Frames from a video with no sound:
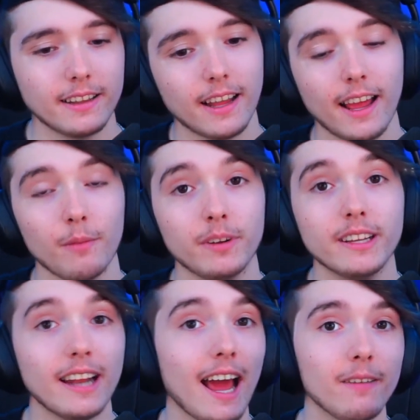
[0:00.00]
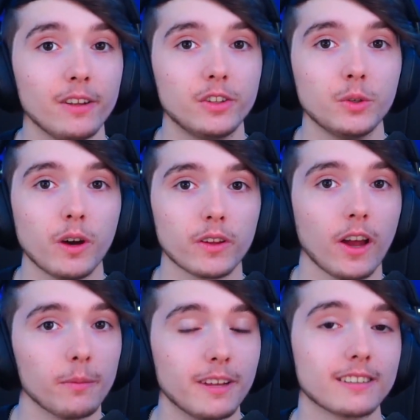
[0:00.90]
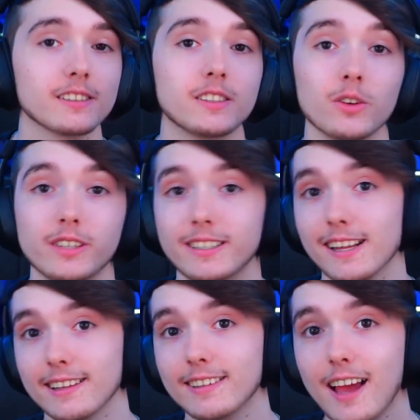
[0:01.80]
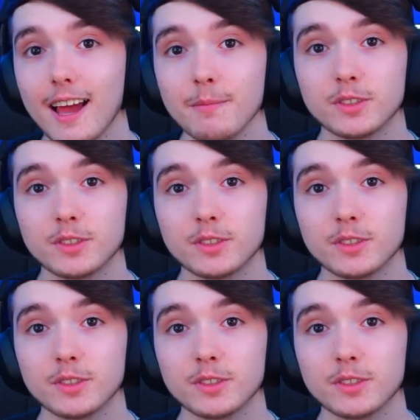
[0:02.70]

and we didn't have the two other help desk associates at the time,